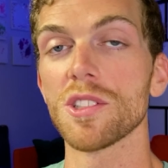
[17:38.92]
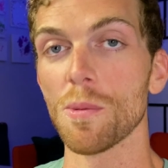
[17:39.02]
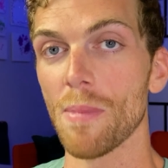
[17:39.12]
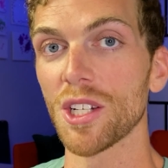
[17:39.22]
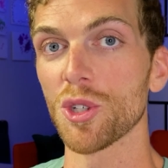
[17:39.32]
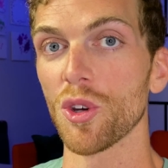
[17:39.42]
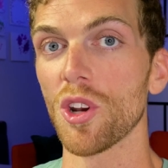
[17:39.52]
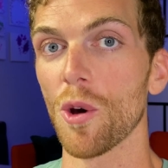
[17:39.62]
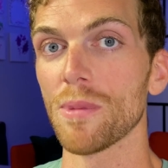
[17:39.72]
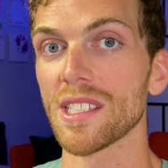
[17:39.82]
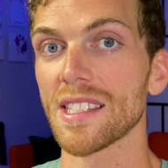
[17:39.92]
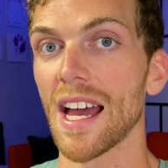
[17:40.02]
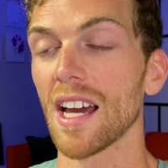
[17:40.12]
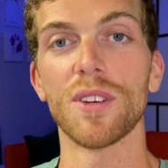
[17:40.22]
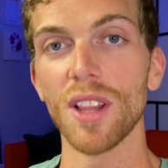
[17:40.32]
So make sure you don't miss
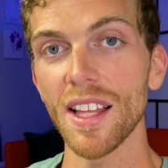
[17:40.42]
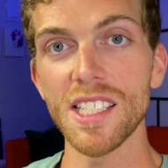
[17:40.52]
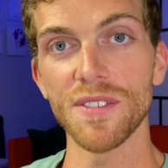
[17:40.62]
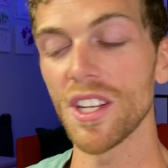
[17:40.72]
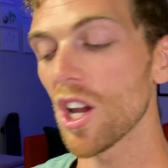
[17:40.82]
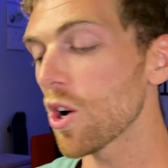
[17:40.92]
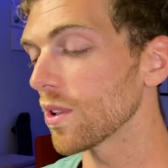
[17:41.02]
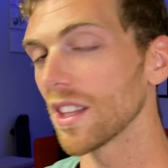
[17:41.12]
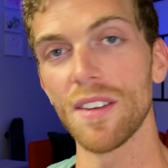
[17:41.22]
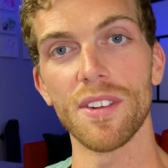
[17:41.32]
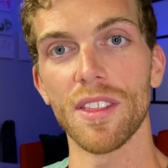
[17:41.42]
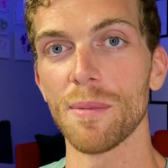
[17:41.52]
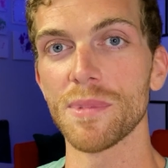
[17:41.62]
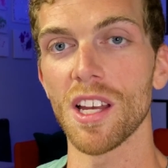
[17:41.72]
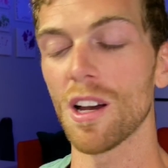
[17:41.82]
that. If you like this video, leave a
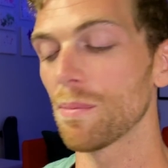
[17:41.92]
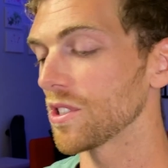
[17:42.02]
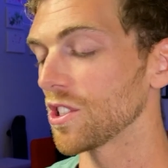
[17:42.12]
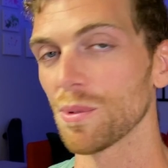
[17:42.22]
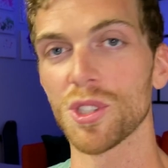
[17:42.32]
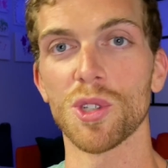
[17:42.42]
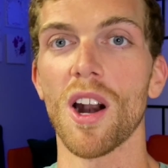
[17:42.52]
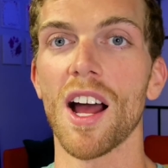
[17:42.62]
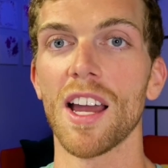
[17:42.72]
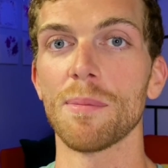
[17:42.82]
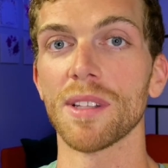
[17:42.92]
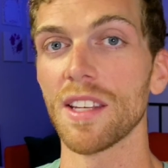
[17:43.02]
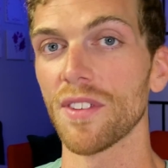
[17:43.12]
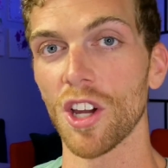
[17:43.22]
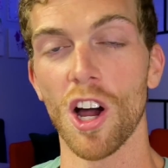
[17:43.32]
thumbs up, subscribe,
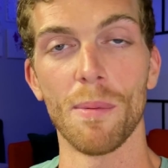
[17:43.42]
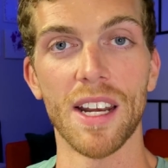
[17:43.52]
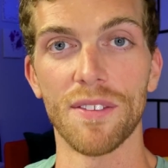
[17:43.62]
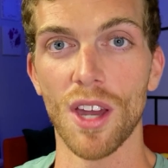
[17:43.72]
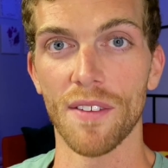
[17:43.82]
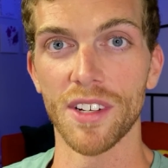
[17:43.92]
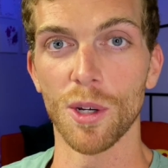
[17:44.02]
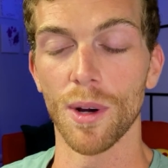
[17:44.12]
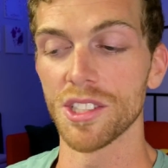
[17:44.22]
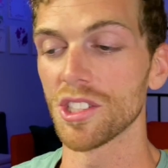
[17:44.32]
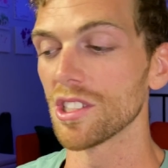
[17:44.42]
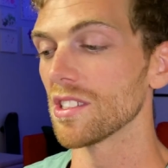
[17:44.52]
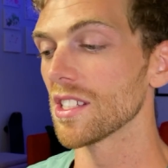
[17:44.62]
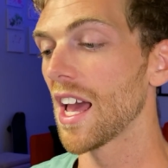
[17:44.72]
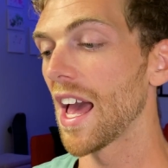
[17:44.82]
leave a comment if you have any
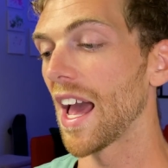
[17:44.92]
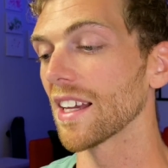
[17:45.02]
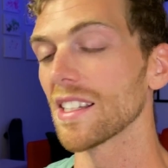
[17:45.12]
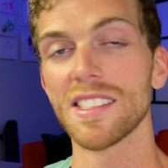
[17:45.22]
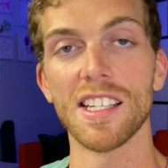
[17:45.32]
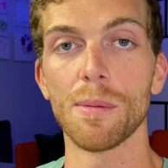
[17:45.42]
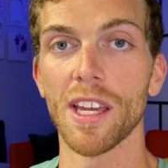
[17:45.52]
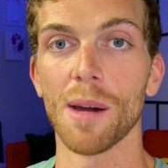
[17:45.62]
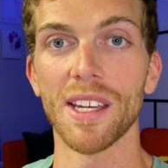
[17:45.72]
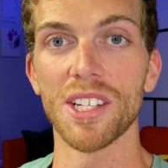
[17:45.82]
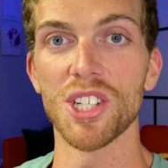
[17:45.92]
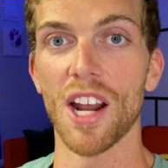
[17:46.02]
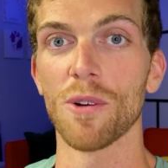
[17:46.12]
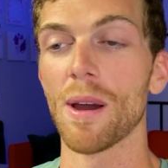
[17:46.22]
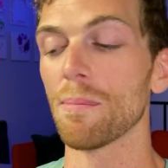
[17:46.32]
questions, and consider becoming a
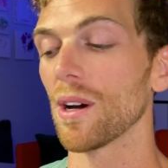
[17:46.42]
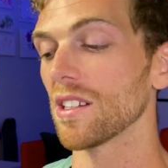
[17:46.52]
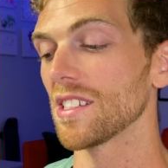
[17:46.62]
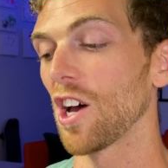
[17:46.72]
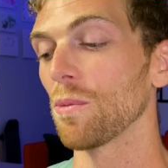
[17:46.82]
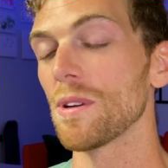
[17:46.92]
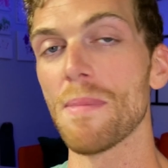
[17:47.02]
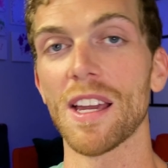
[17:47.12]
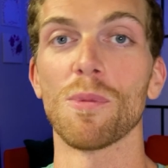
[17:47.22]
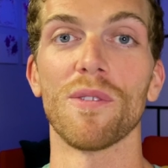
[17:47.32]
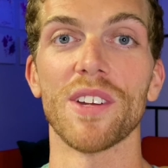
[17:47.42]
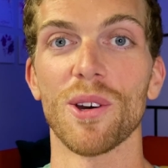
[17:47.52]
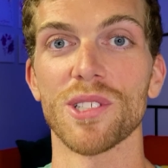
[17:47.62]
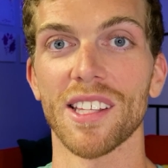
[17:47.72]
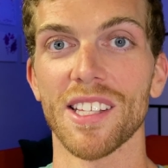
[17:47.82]
channel member to help me make more
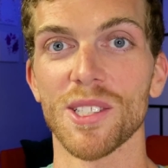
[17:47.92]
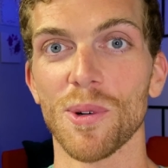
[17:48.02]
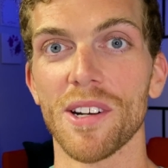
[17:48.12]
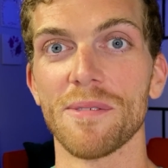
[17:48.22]
videos like this one.